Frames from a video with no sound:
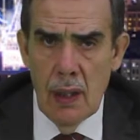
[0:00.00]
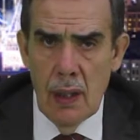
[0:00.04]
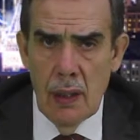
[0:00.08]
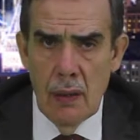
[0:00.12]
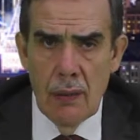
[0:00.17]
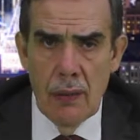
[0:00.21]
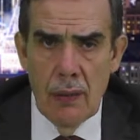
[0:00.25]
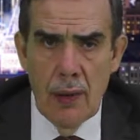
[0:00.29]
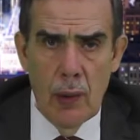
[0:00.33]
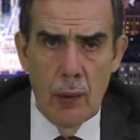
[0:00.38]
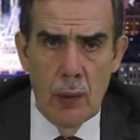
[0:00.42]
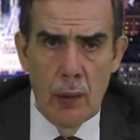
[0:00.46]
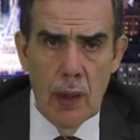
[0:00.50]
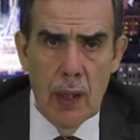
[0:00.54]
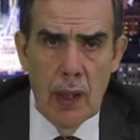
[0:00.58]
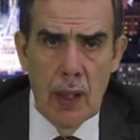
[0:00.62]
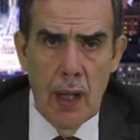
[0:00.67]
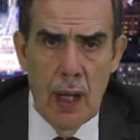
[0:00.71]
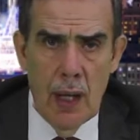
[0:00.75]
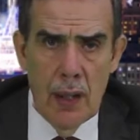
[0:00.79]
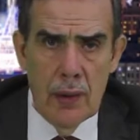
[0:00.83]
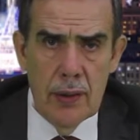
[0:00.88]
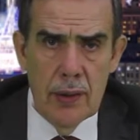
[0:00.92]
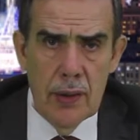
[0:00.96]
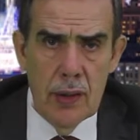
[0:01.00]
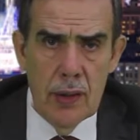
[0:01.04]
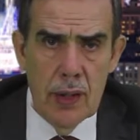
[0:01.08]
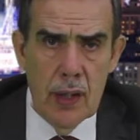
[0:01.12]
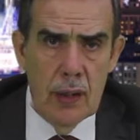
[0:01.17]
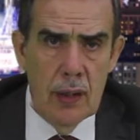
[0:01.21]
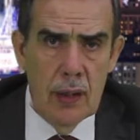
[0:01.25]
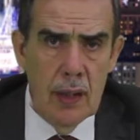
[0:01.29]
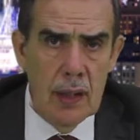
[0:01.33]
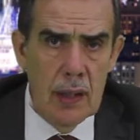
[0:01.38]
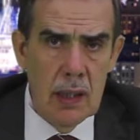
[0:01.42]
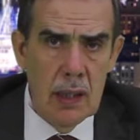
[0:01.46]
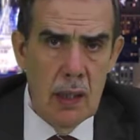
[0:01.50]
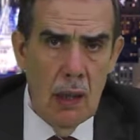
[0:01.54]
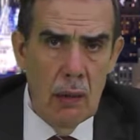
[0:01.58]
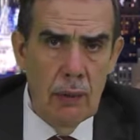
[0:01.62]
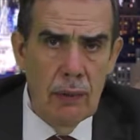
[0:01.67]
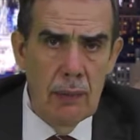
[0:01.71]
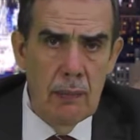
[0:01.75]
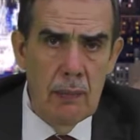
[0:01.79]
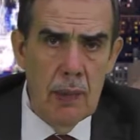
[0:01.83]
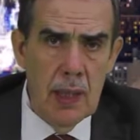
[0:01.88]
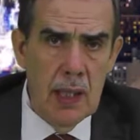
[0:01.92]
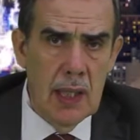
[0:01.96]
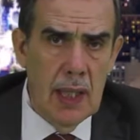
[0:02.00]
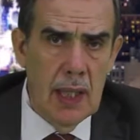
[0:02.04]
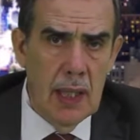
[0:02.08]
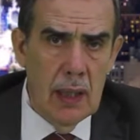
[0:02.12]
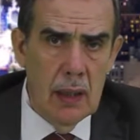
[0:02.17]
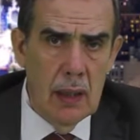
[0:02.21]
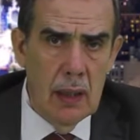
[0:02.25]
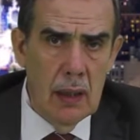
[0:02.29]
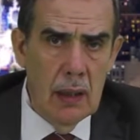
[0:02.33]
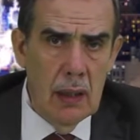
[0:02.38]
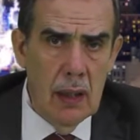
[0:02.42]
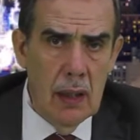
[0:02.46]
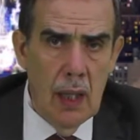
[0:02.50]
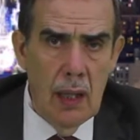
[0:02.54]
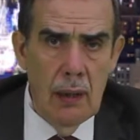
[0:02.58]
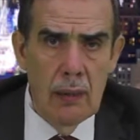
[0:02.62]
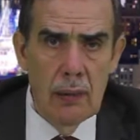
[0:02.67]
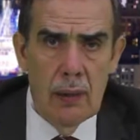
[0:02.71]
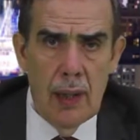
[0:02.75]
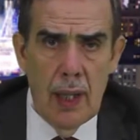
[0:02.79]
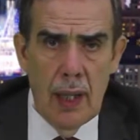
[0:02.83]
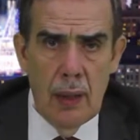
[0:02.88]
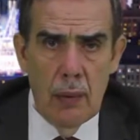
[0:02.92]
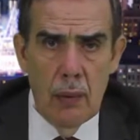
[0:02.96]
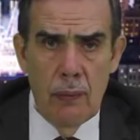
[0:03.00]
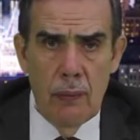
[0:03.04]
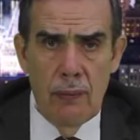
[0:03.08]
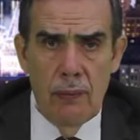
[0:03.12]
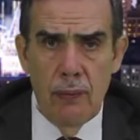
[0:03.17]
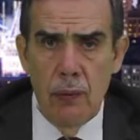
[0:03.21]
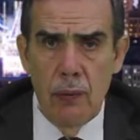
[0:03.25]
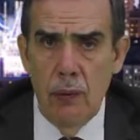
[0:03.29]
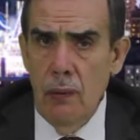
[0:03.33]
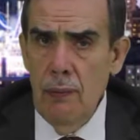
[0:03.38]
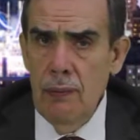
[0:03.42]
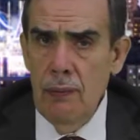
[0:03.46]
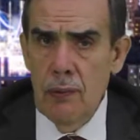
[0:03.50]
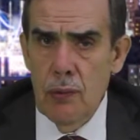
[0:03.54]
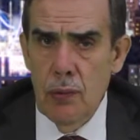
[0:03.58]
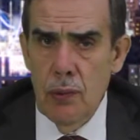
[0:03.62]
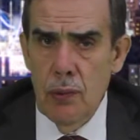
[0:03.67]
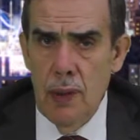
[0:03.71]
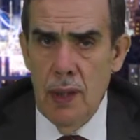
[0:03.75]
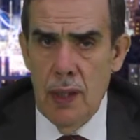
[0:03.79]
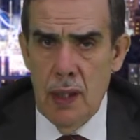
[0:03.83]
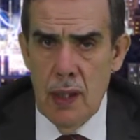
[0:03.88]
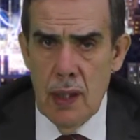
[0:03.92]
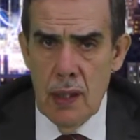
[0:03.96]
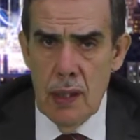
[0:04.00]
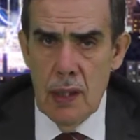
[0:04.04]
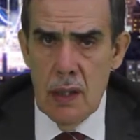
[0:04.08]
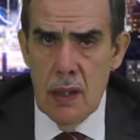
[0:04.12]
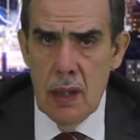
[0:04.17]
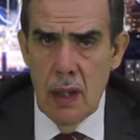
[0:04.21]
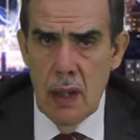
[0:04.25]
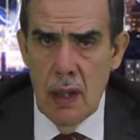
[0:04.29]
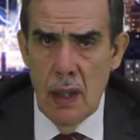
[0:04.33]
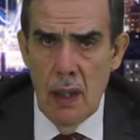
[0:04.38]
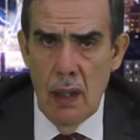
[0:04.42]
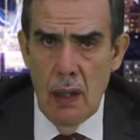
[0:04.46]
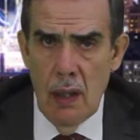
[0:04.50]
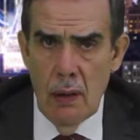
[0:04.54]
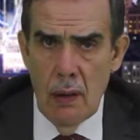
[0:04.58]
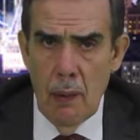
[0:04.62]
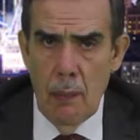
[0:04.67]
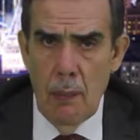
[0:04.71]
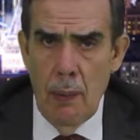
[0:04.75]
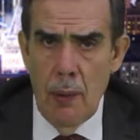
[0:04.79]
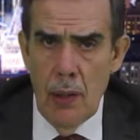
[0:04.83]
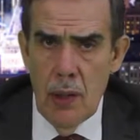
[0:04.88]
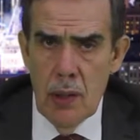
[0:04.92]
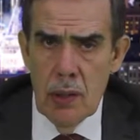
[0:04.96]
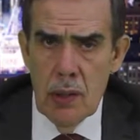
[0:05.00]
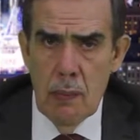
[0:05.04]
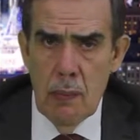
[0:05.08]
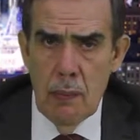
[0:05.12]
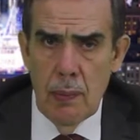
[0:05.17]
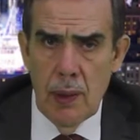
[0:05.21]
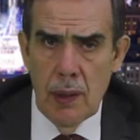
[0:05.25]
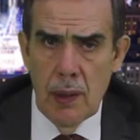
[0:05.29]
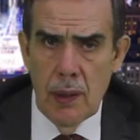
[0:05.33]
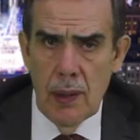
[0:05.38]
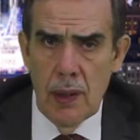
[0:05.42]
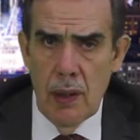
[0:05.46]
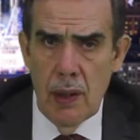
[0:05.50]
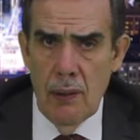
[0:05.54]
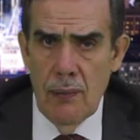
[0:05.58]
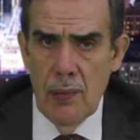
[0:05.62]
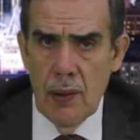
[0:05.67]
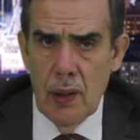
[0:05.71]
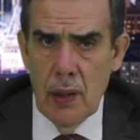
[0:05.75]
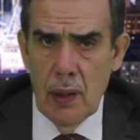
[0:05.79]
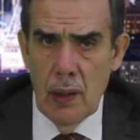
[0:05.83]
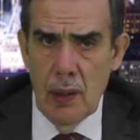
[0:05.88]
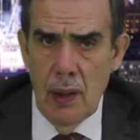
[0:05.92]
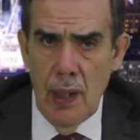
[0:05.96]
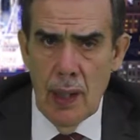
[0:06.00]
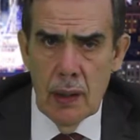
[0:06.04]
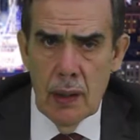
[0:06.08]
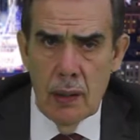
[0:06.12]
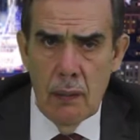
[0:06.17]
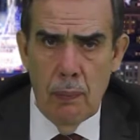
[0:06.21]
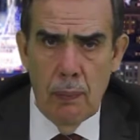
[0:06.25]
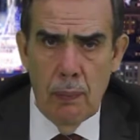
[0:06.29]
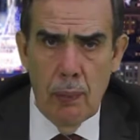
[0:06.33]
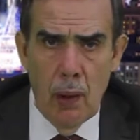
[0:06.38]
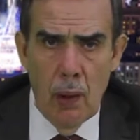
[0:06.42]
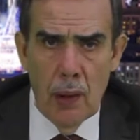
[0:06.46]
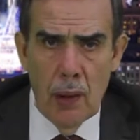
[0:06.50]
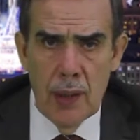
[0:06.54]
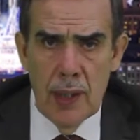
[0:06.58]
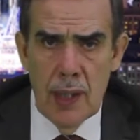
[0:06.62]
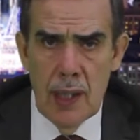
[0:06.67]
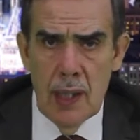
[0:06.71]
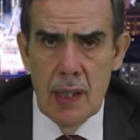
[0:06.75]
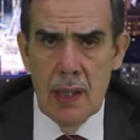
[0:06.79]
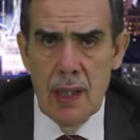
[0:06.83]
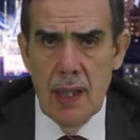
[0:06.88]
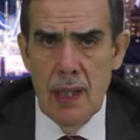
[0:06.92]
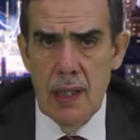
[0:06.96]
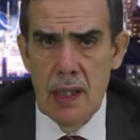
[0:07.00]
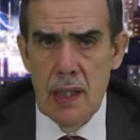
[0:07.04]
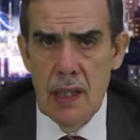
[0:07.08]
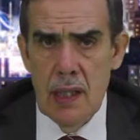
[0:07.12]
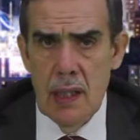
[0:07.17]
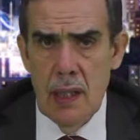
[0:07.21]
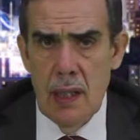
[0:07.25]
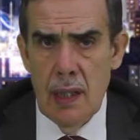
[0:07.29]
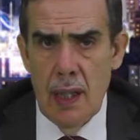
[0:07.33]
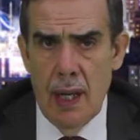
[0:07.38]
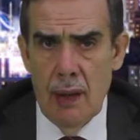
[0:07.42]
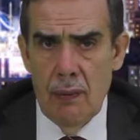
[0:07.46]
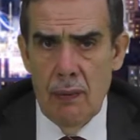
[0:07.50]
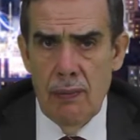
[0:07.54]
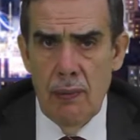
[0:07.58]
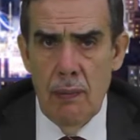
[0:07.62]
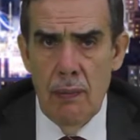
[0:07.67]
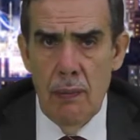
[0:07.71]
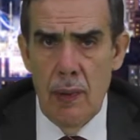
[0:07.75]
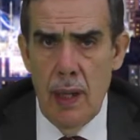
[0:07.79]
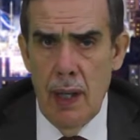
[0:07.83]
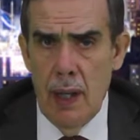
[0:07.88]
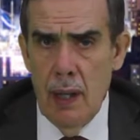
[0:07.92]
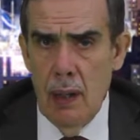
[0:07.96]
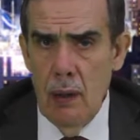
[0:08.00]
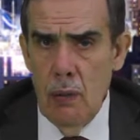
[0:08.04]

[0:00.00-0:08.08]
There were gardens in the south of Medina, and they were full of trees. The possibility of a collective polytheist attack from there